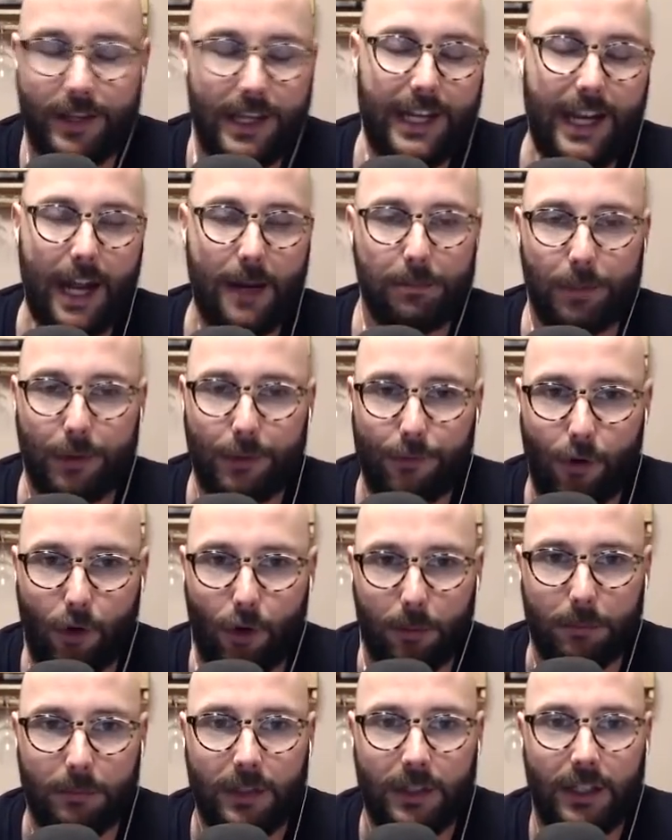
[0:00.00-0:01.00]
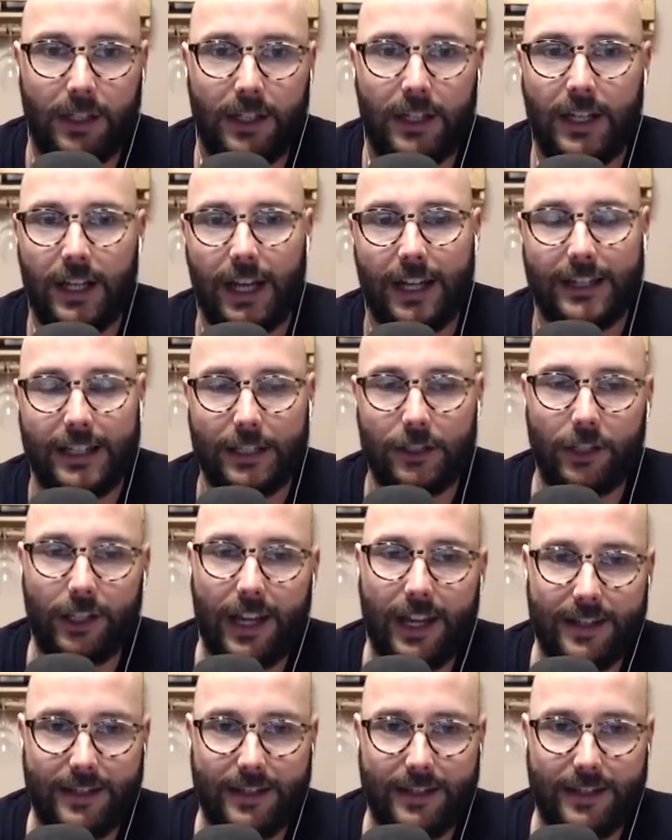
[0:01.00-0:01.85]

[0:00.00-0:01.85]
they can't perform. And then you get